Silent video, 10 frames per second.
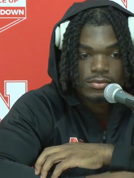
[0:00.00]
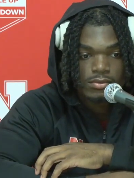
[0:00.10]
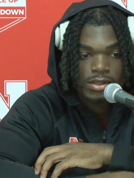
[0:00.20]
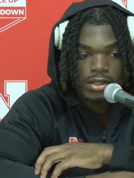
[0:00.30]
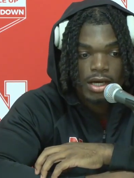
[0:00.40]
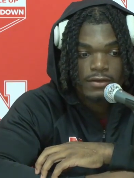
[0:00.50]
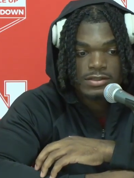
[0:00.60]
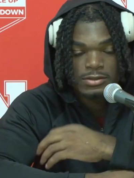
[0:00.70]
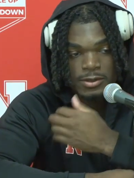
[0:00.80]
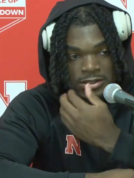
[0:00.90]
I mean,
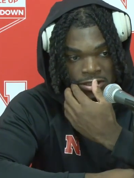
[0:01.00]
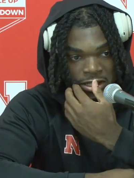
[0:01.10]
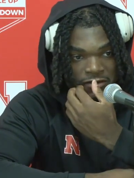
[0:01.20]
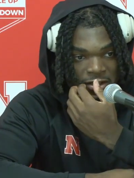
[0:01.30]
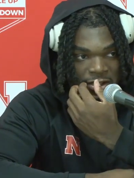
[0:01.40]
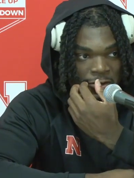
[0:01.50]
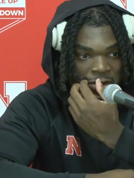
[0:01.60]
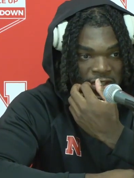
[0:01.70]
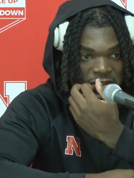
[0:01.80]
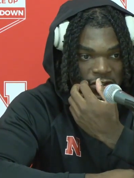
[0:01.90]
obviously wasn't enough to get the
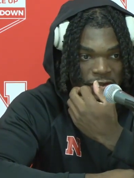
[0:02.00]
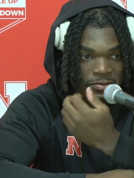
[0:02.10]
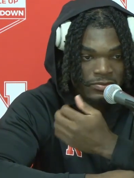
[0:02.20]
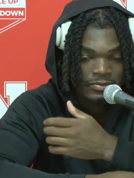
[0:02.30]
win, so.